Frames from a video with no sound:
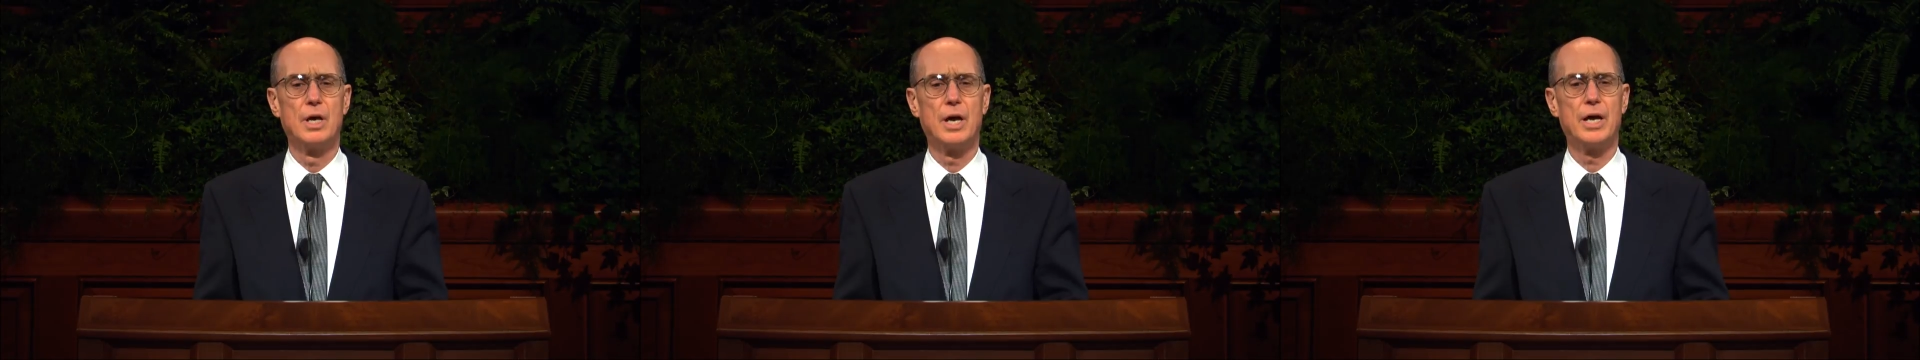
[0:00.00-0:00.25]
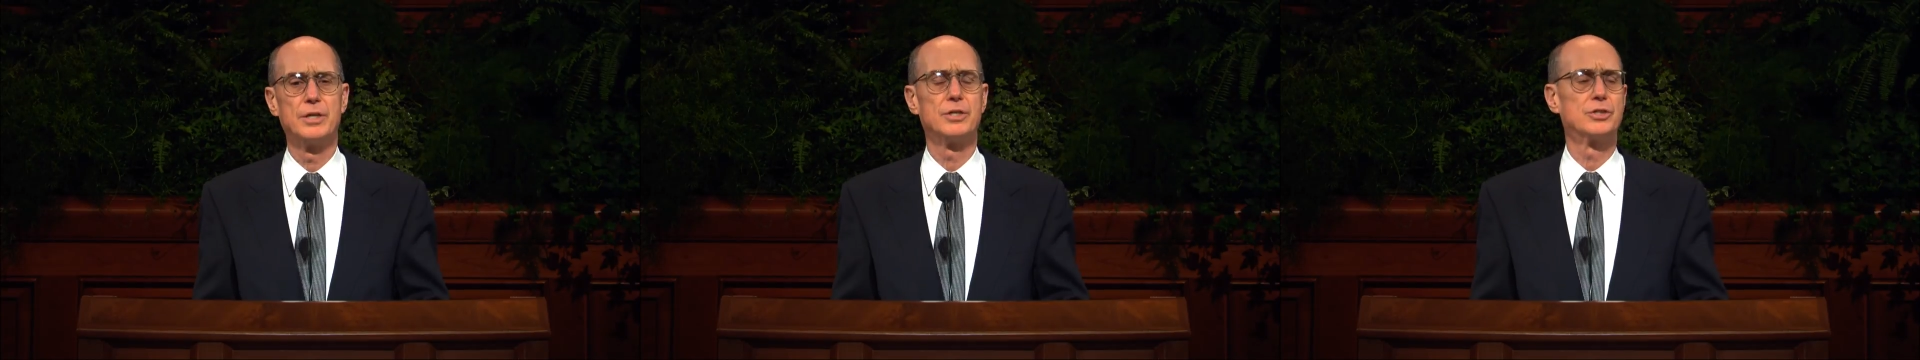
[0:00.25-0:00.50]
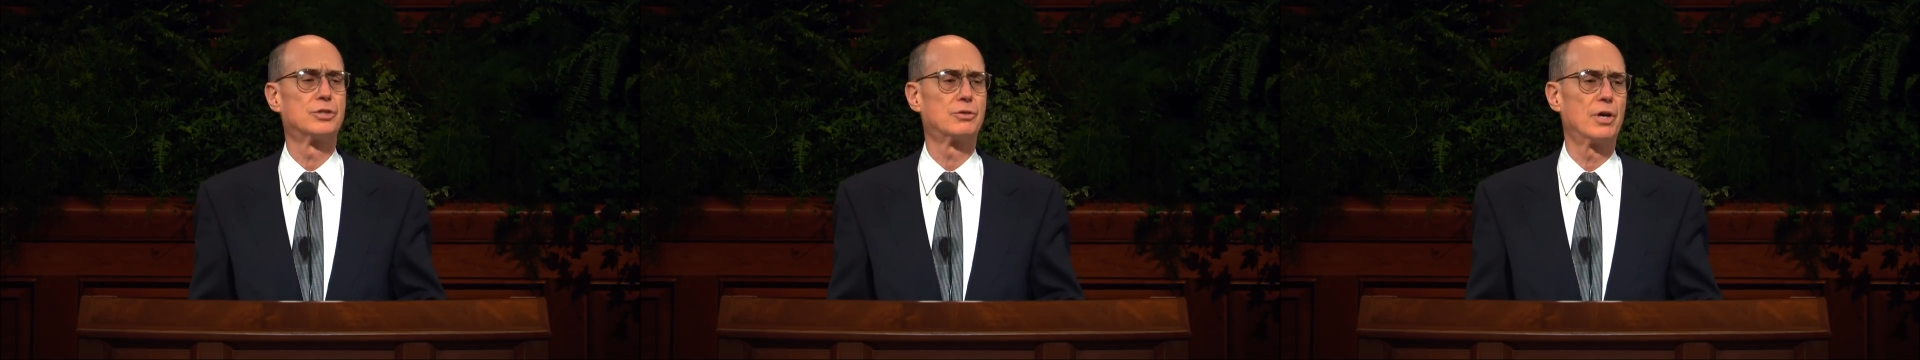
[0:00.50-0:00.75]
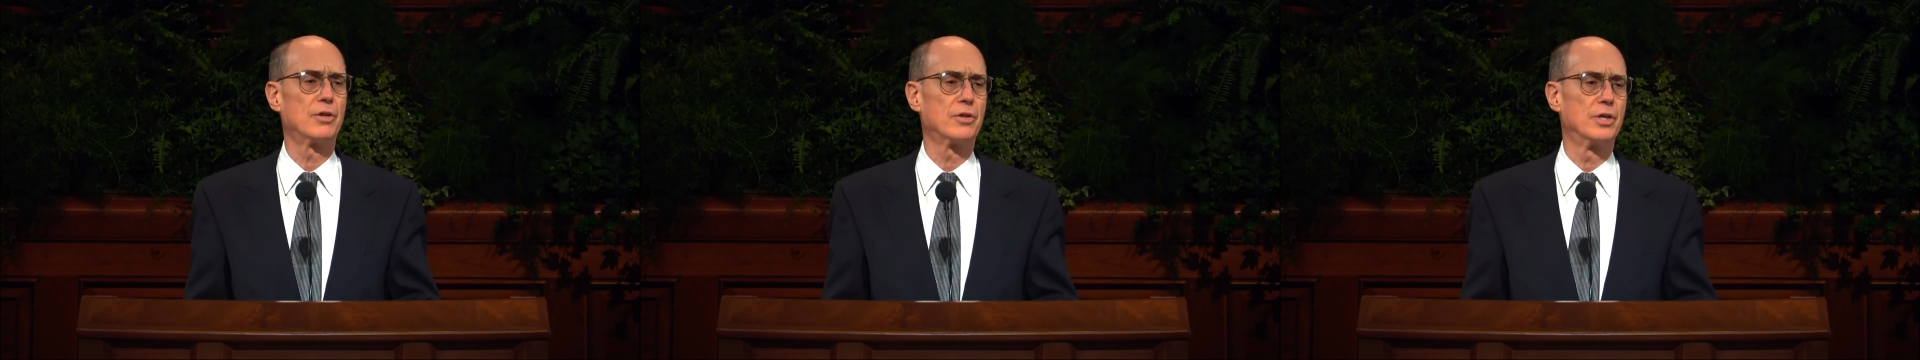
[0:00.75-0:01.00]
and to
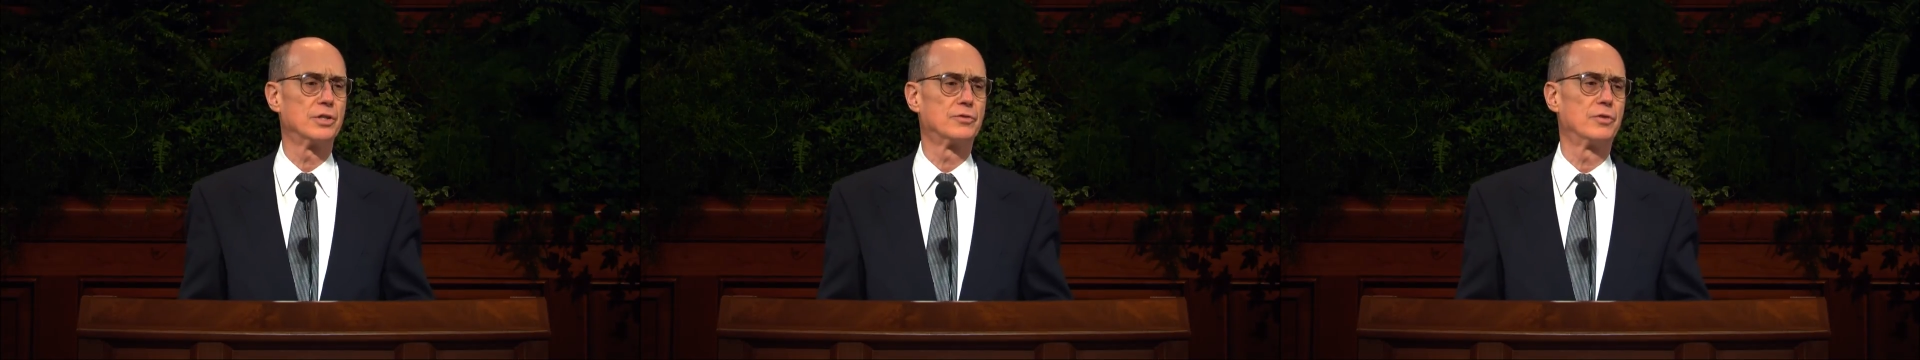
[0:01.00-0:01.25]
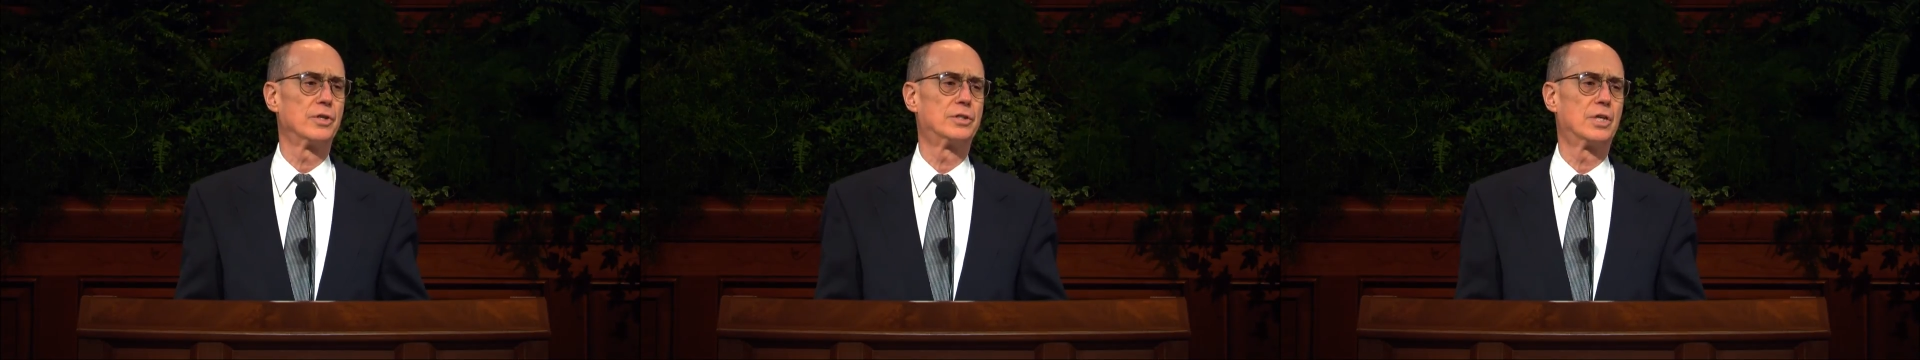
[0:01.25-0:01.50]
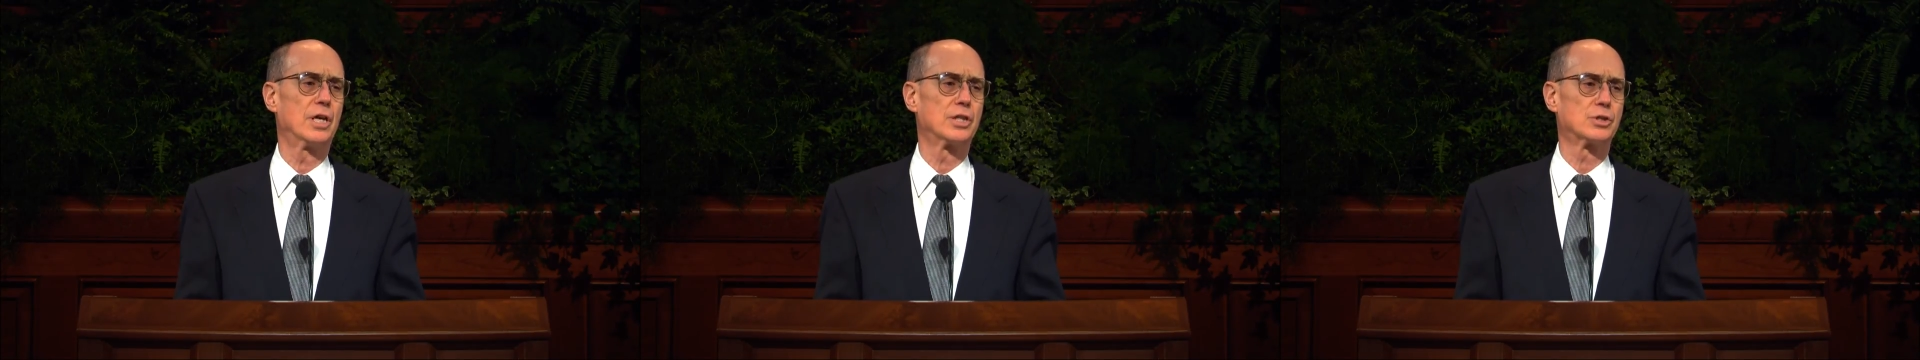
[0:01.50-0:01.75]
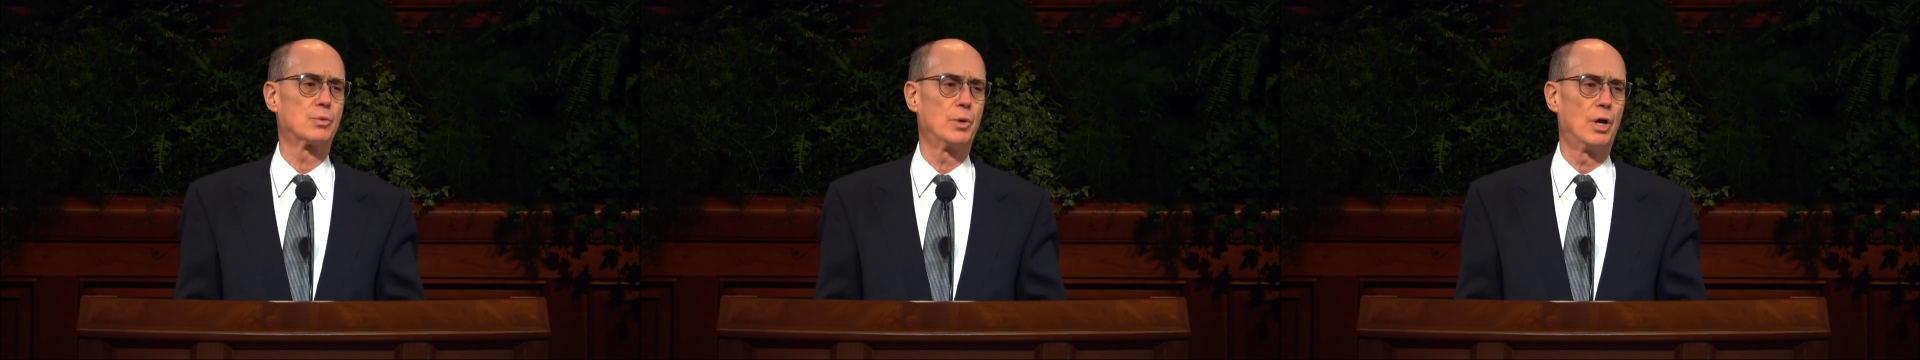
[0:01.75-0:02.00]
strengthen us for the
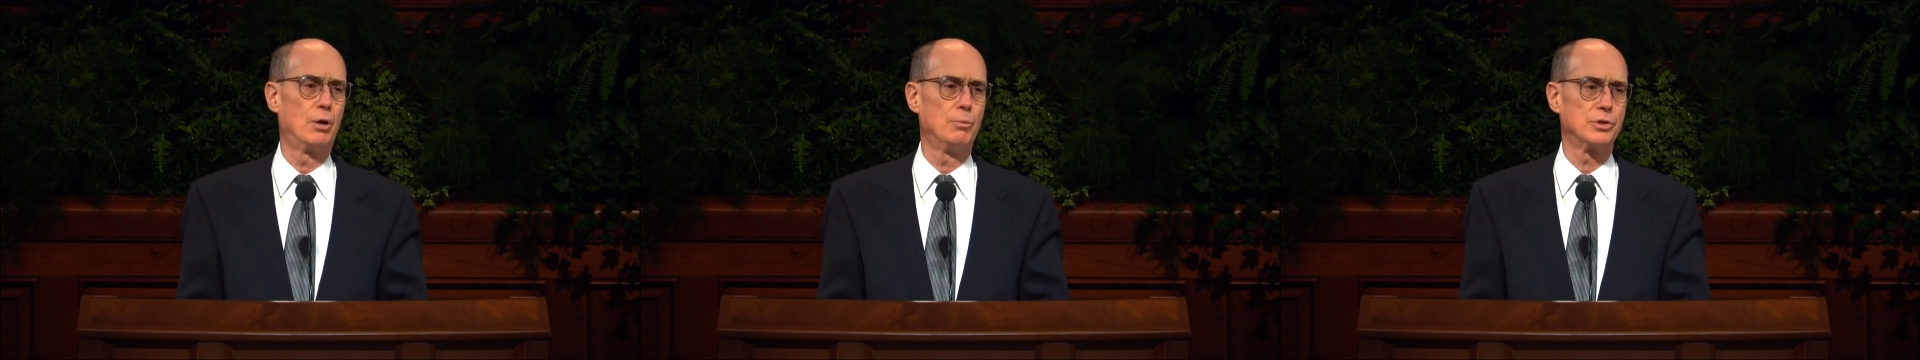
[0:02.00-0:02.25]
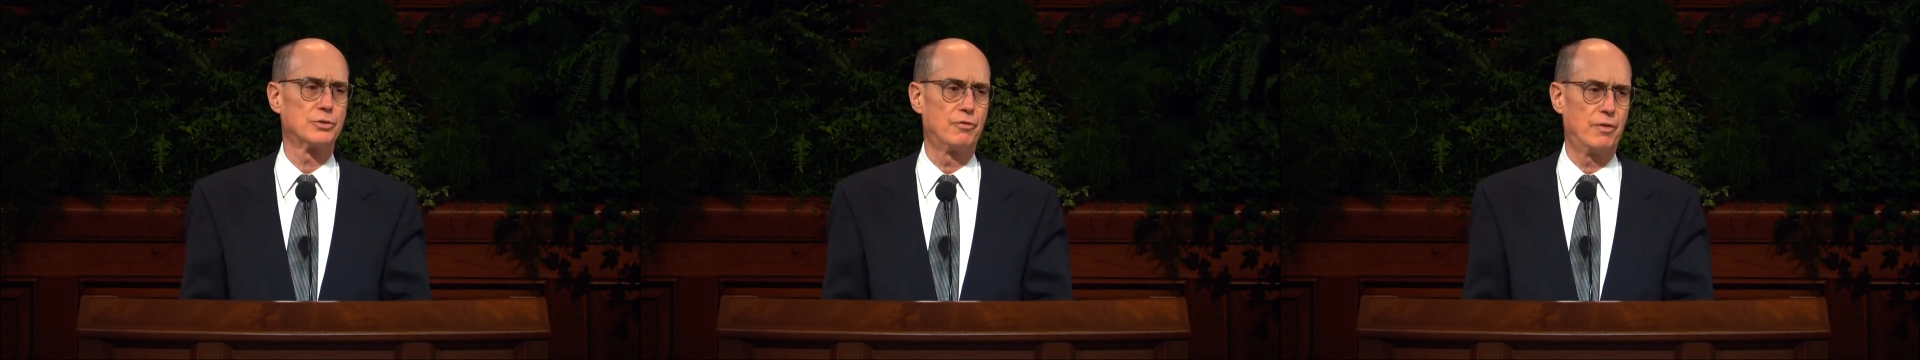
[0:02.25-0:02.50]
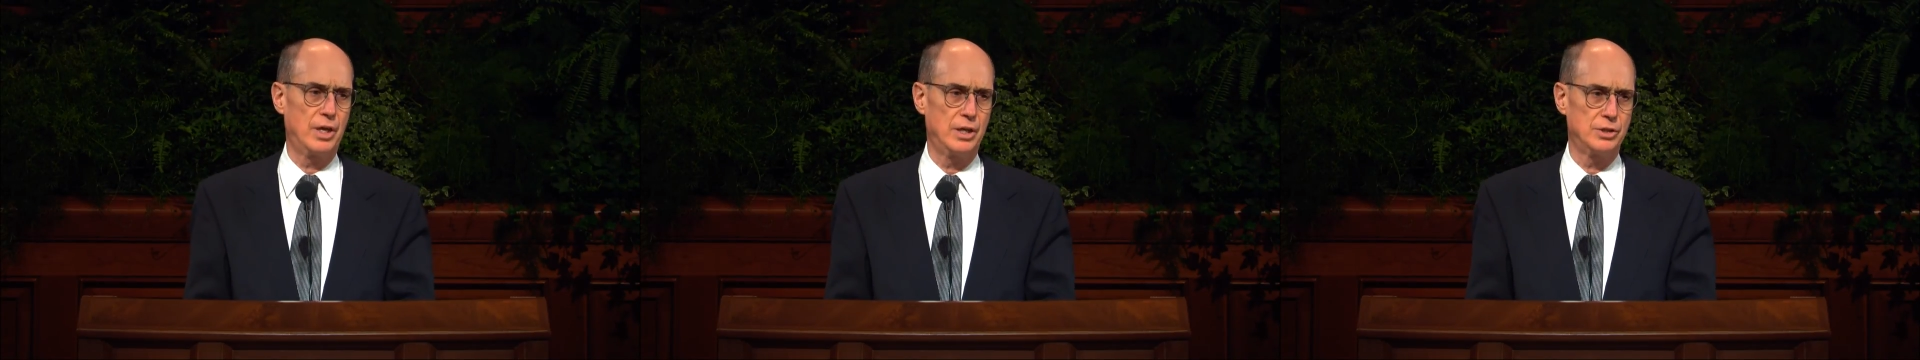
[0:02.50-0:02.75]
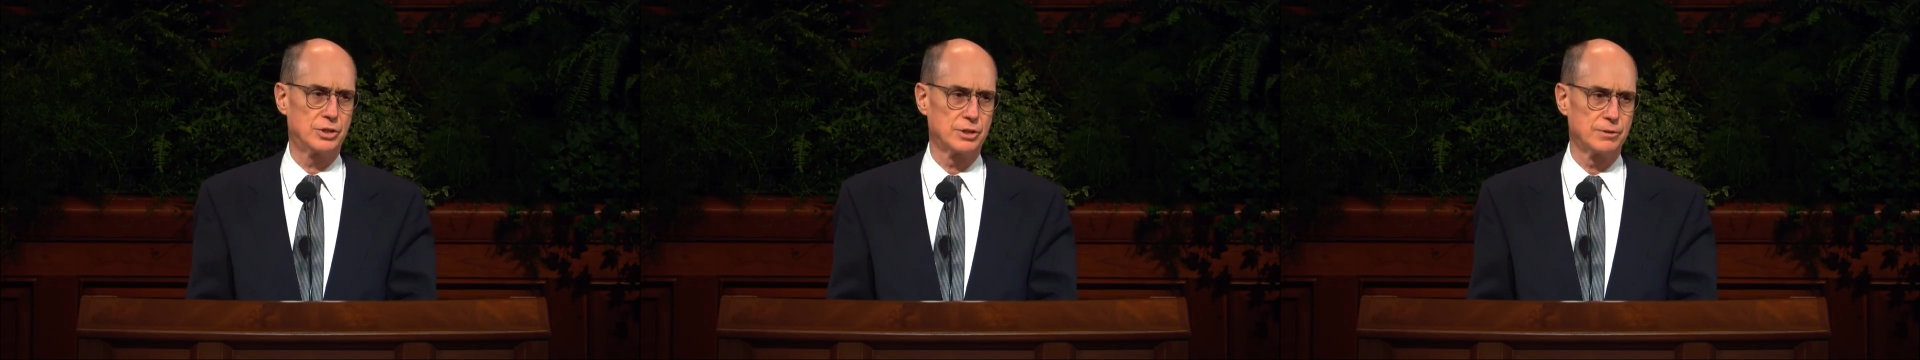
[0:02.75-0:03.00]
test we all must
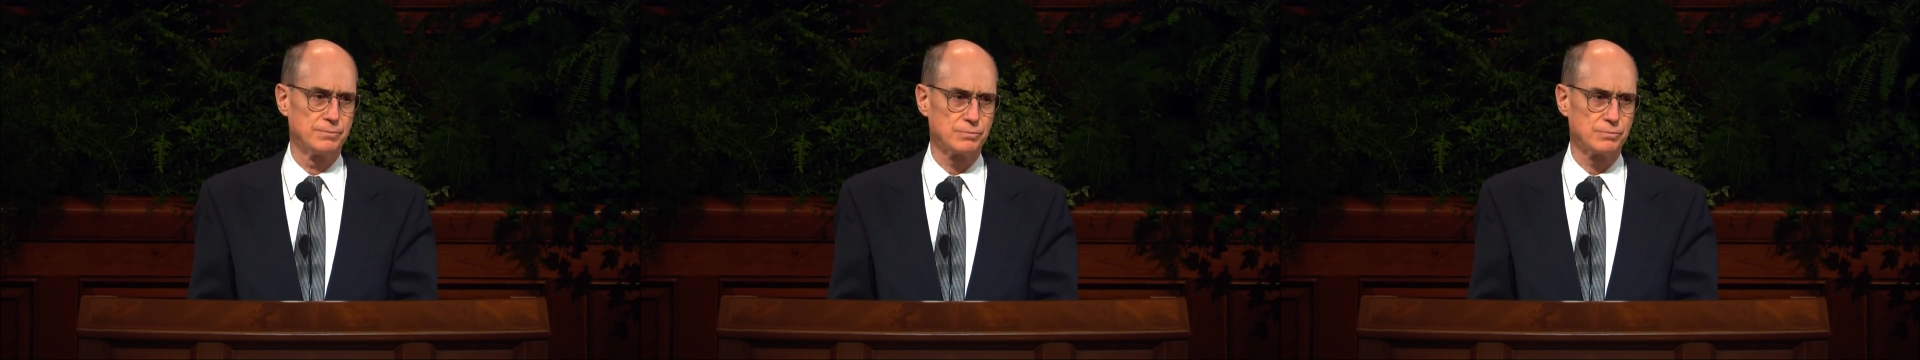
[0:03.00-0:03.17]
face.